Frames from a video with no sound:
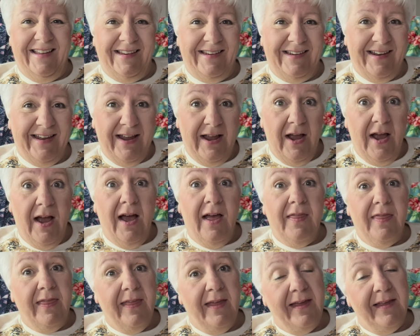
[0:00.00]
and
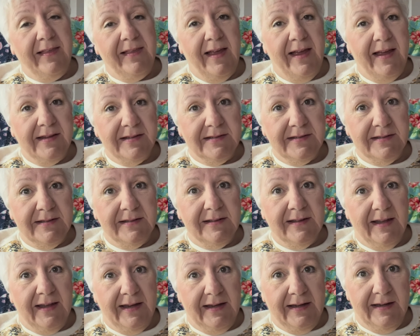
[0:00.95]
that lasted
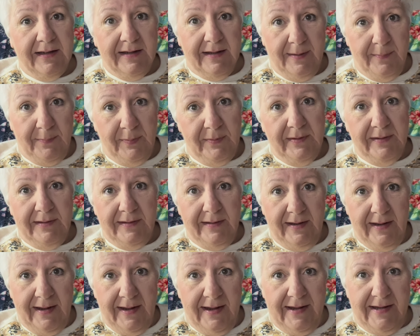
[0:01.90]
like a couple of
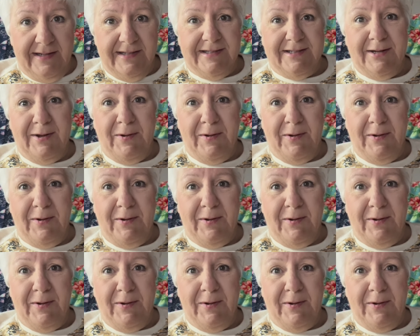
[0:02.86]
days.